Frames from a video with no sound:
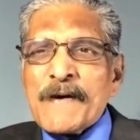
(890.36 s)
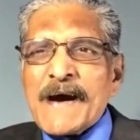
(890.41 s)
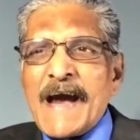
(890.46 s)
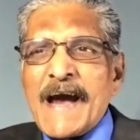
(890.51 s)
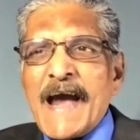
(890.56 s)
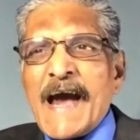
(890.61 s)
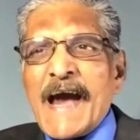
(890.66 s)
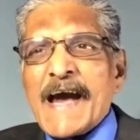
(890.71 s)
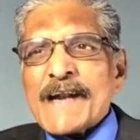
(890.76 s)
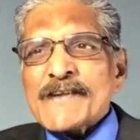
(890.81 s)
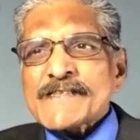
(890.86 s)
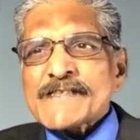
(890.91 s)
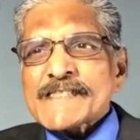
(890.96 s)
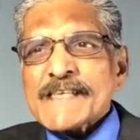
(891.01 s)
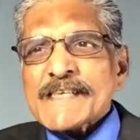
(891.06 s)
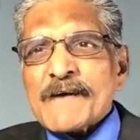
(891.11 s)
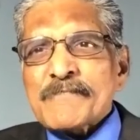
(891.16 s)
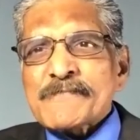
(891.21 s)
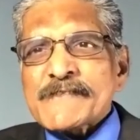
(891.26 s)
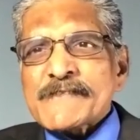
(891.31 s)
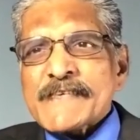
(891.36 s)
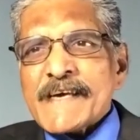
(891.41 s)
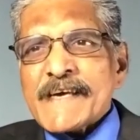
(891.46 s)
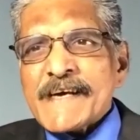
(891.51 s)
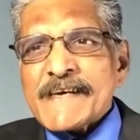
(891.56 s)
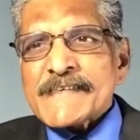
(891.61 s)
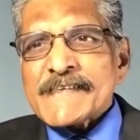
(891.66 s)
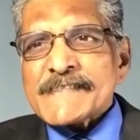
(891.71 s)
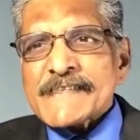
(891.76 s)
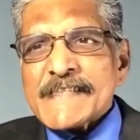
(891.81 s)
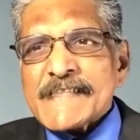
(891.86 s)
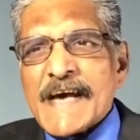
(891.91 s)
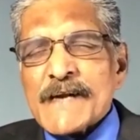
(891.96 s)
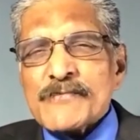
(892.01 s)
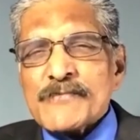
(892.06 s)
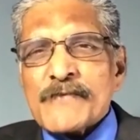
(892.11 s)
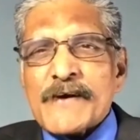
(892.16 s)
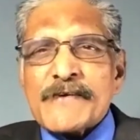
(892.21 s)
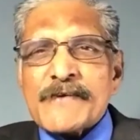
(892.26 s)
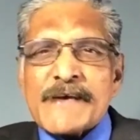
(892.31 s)
had some things that
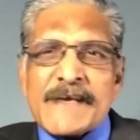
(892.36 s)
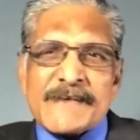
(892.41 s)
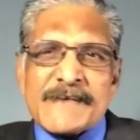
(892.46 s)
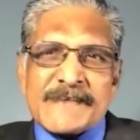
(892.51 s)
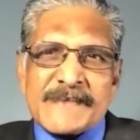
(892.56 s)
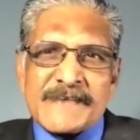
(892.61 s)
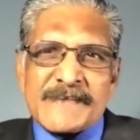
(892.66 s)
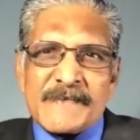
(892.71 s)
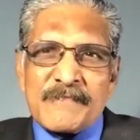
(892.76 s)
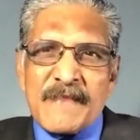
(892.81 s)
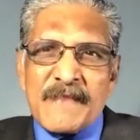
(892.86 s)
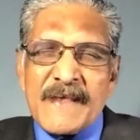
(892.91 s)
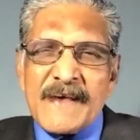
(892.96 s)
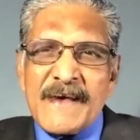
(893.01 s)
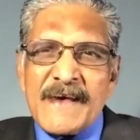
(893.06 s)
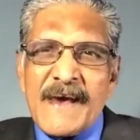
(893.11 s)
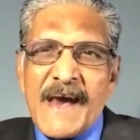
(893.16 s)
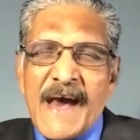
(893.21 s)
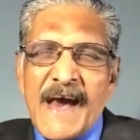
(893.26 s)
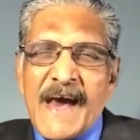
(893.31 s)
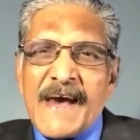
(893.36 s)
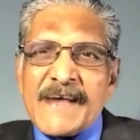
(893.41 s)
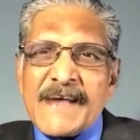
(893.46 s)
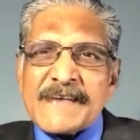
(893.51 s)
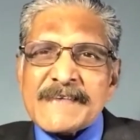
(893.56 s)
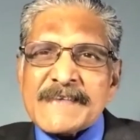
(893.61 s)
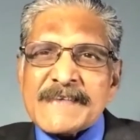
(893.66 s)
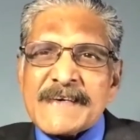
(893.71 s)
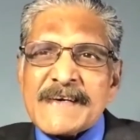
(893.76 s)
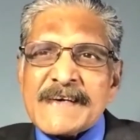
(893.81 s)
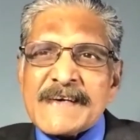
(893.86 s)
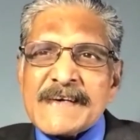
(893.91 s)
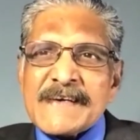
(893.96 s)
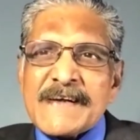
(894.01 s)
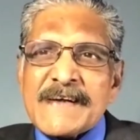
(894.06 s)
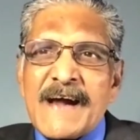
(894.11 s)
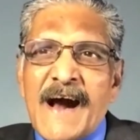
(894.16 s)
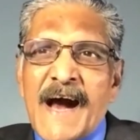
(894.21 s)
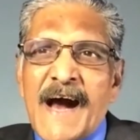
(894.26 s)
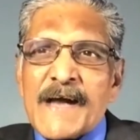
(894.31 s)
were hidden, and
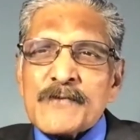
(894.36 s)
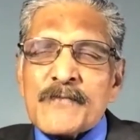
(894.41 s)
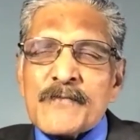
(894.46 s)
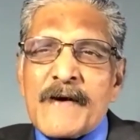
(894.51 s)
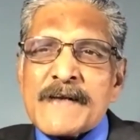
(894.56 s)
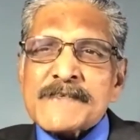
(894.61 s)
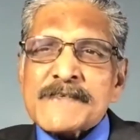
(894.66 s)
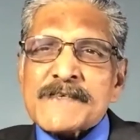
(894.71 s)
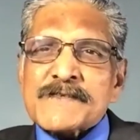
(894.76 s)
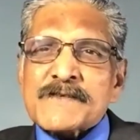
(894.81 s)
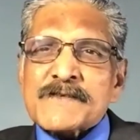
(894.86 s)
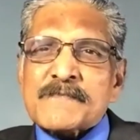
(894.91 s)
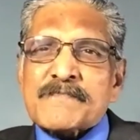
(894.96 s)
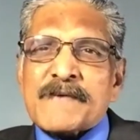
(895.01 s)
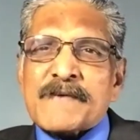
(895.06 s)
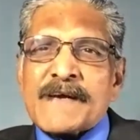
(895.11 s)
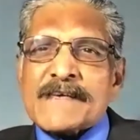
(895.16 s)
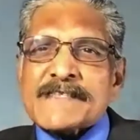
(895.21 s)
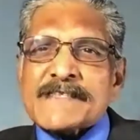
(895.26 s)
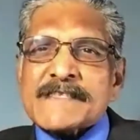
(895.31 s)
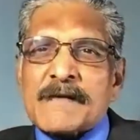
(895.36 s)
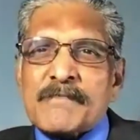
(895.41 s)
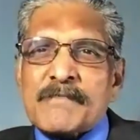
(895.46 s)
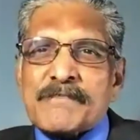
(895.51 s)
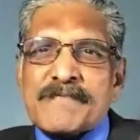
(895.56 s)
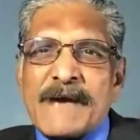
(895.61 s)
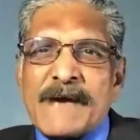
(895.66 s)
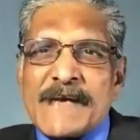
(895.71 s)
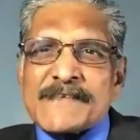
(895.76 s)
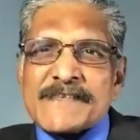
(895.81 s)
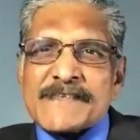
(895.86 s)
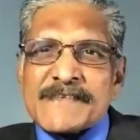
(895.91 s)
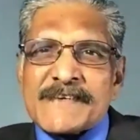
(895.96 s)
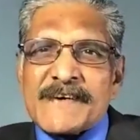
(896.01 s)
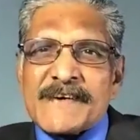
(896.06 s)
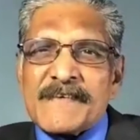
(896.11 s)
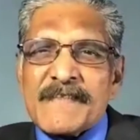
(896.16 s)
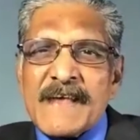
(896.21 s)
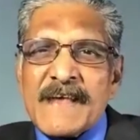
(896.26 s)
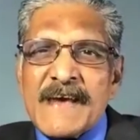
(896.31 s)
God wanted to bring some pressure,
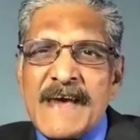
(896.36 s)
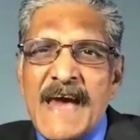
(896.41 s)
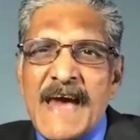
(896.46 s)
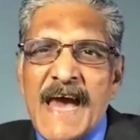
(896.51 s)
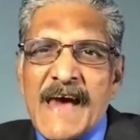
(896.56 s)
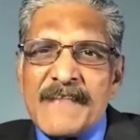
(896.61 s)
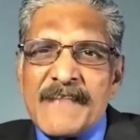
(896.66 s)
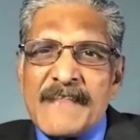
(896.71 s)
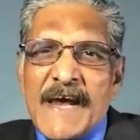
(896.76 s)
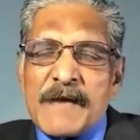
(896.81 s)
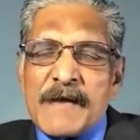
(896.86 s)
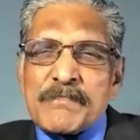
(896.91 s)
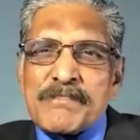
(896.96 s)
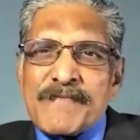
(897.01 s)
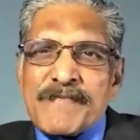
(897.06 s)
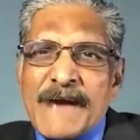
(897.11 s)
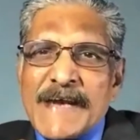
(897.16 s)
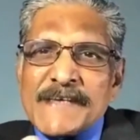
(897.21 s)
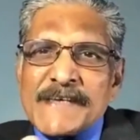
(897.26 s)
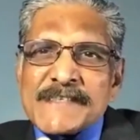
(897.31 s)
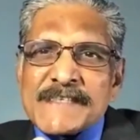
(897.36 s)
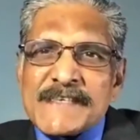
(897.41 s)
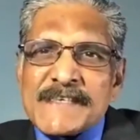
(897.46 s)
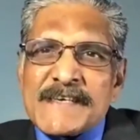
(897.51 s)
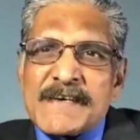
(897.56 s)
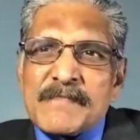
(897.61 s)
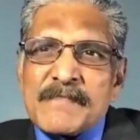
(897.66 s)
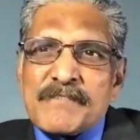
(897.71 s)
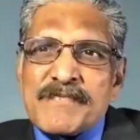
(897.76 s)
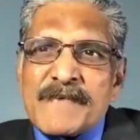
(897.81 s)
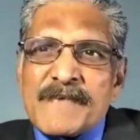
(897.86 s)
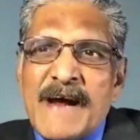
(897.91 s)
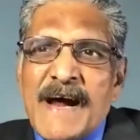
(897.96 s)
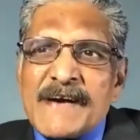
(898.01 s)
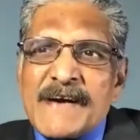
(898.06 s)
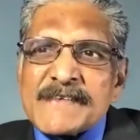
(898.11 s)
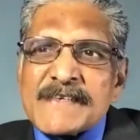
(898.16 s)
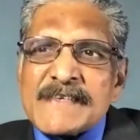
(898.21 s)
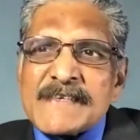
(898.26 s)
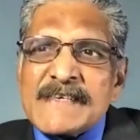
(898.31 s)
and that pressure
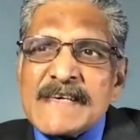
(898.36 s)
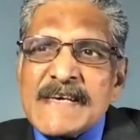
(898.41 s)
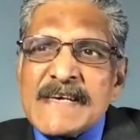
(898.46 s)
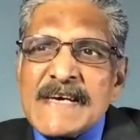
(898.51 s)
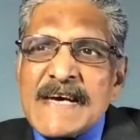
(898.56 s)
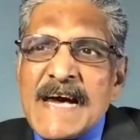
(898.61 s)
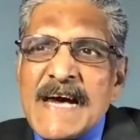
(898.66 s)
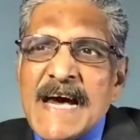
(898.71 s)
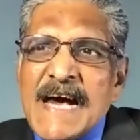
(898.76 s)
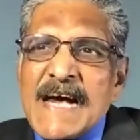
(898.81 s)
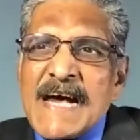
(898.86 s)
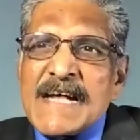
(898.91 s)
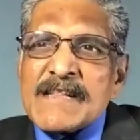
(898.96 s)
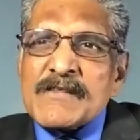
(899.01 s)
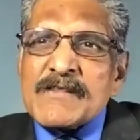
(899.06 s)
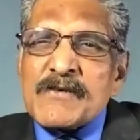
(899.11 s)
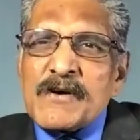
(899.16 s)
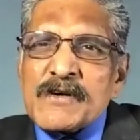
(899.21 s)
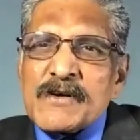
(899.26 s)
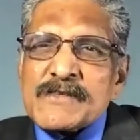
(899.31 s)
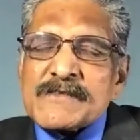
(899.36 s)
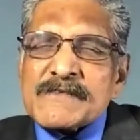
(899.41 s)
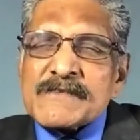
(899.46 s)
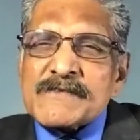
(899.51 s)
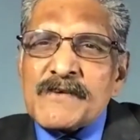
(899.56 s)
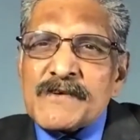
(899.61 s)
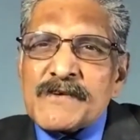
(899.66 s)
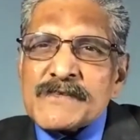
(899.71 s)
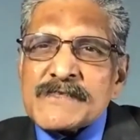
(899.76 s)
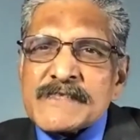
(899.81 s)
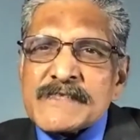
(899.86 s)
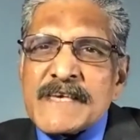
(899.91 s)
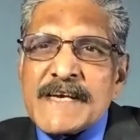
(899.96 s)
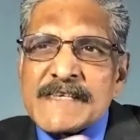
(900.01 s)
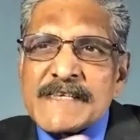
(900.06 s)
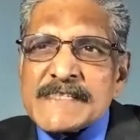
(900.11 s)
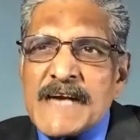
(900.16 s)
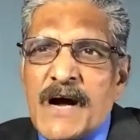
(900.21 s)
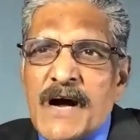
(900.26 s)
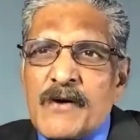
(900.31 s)
brought those
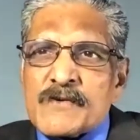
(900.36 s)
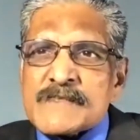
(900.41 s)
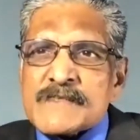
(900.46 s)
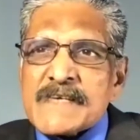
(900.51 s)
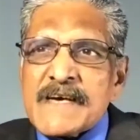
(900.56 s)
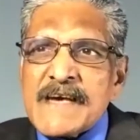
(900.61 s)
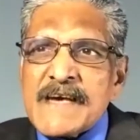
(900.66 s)
things out,